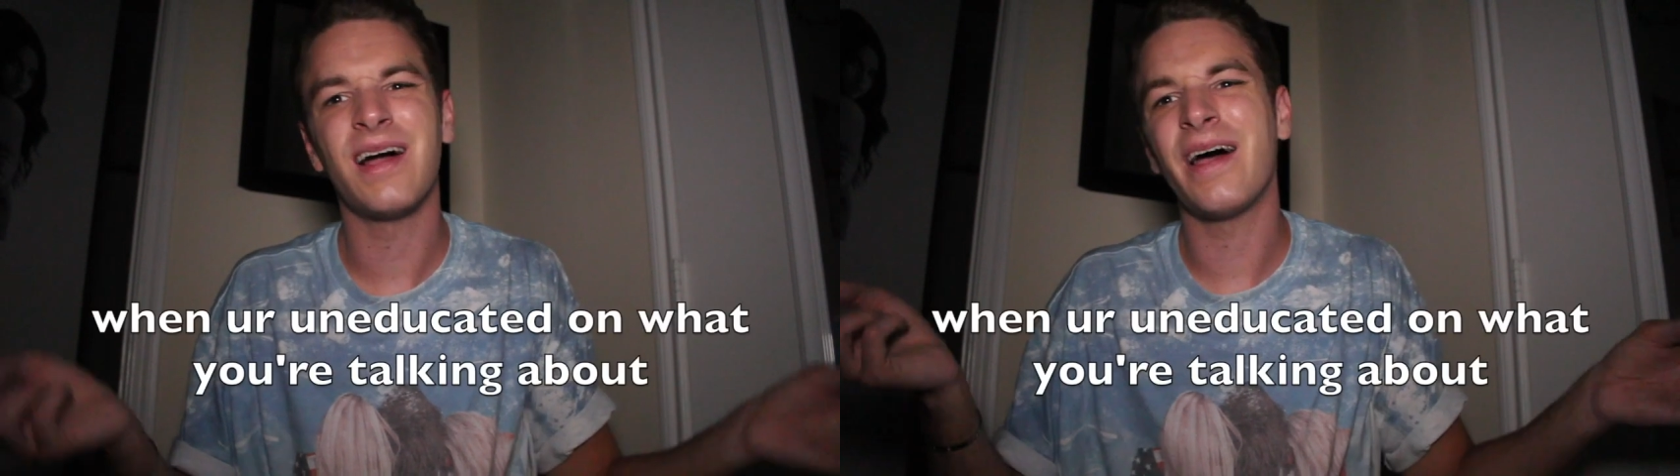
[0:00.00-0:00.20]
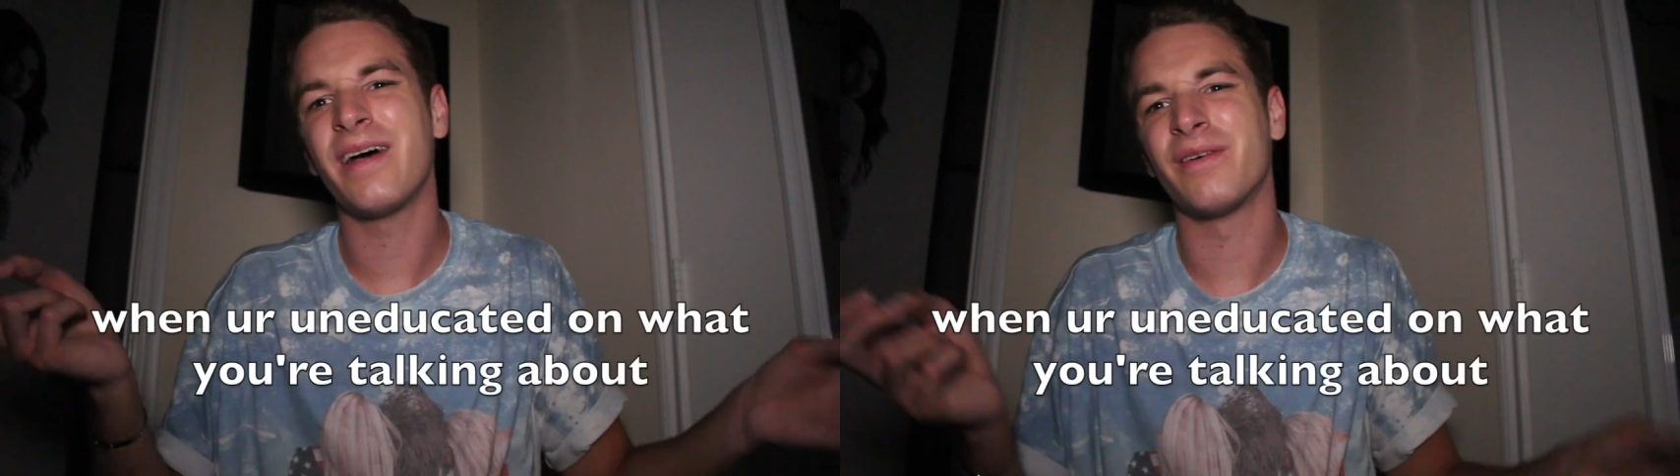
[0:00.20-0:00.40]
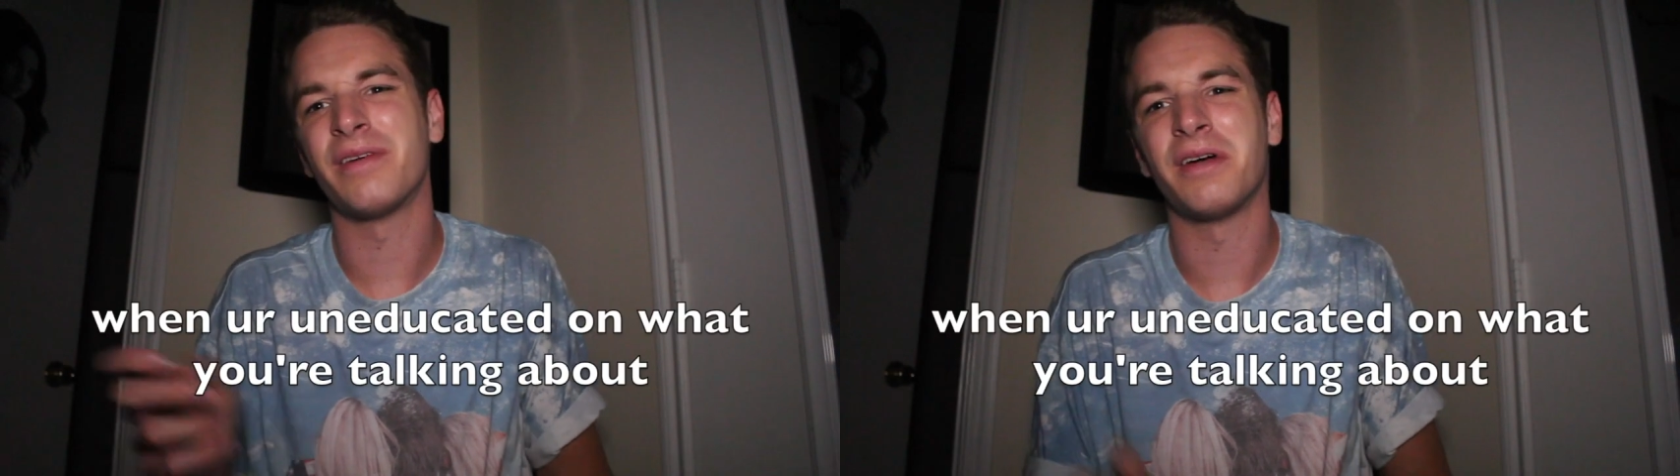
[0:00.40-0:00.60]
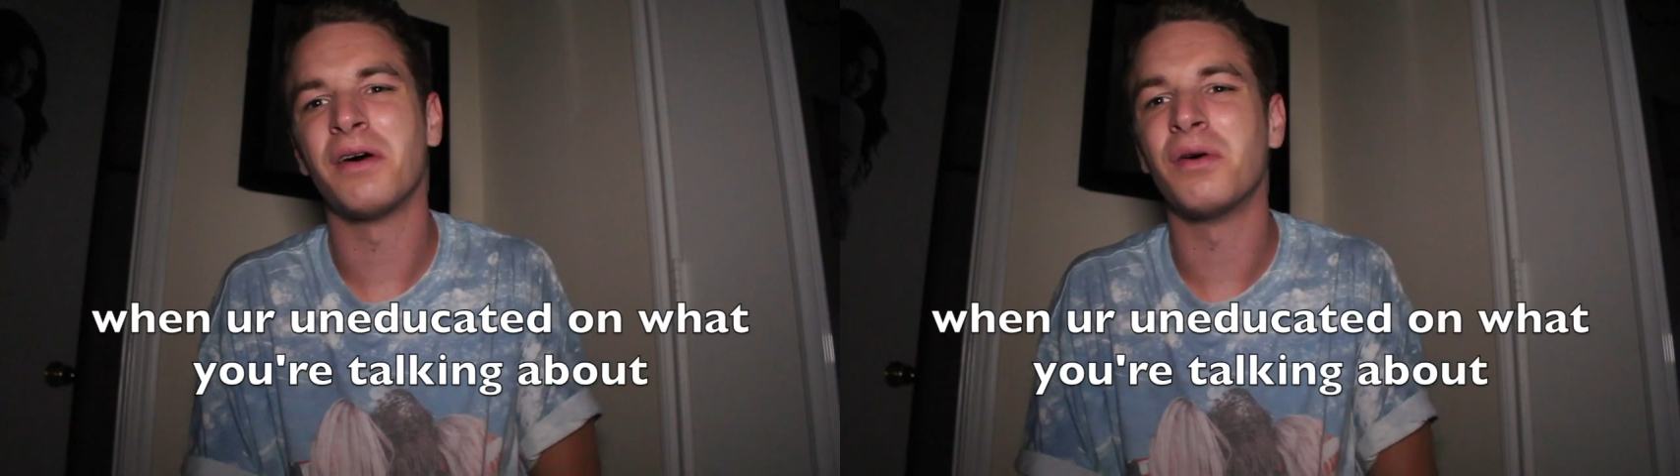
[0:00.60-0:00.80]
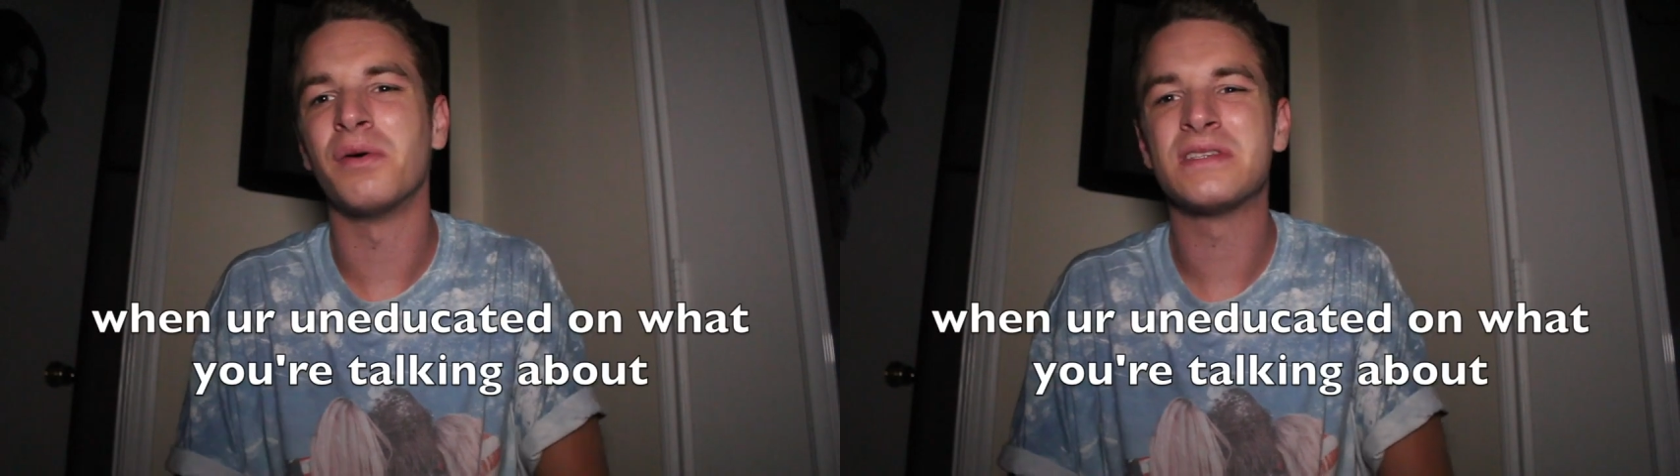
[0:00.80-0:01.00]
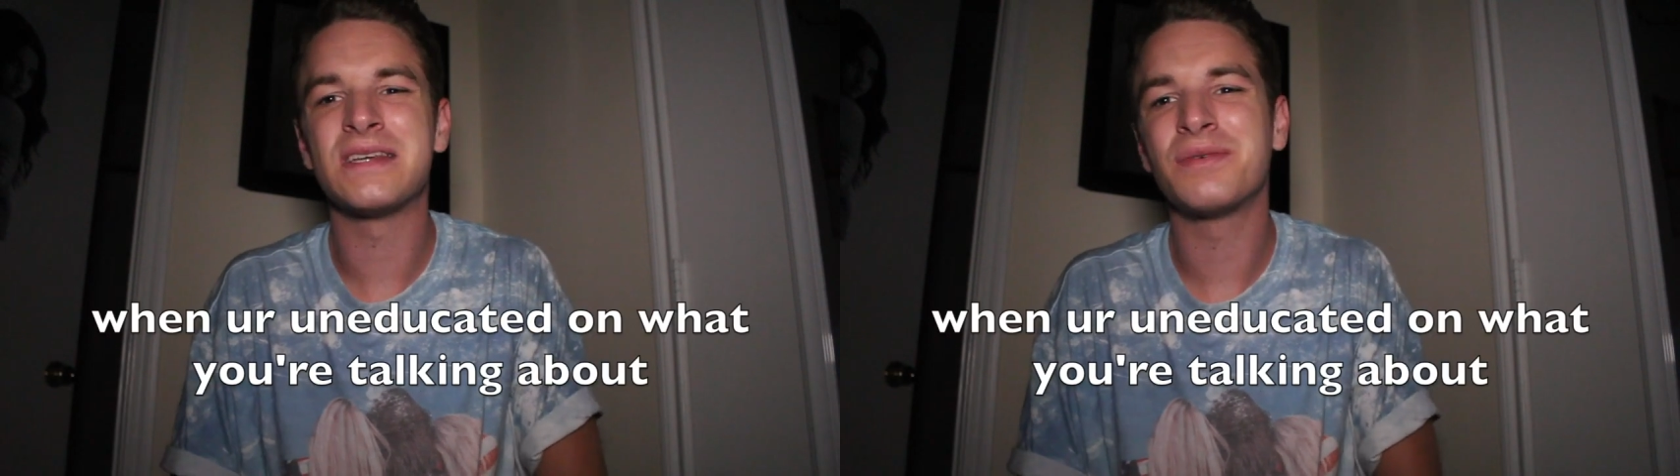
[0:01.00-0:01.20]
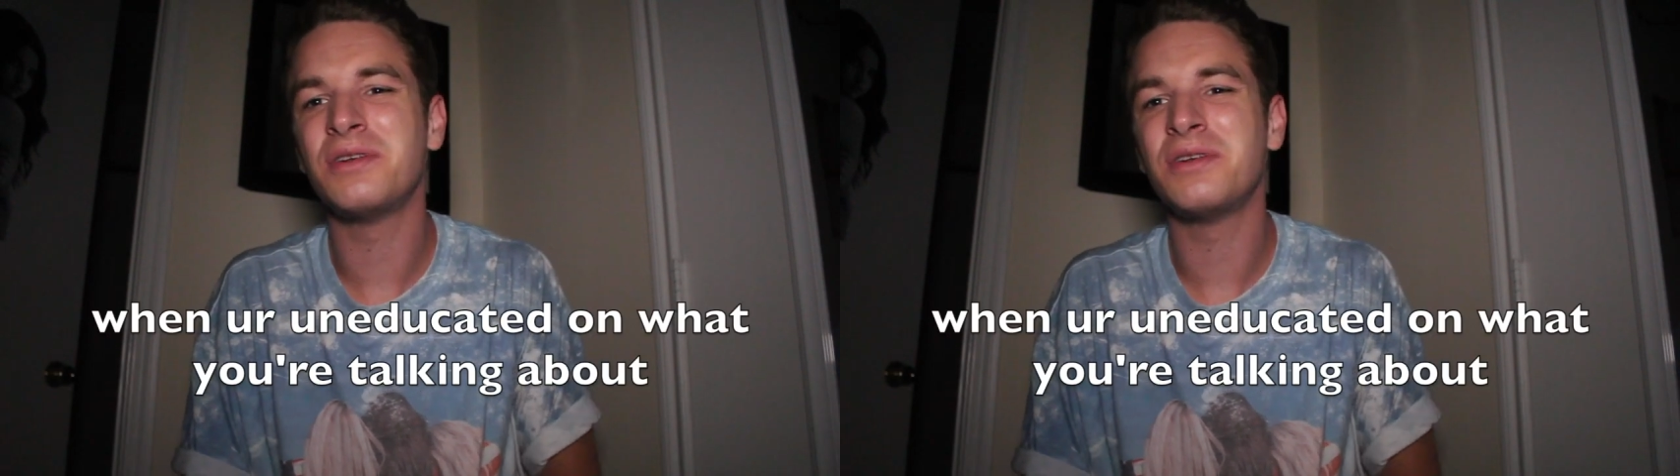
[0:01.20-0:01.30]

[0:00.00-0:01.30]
I don't know. It's like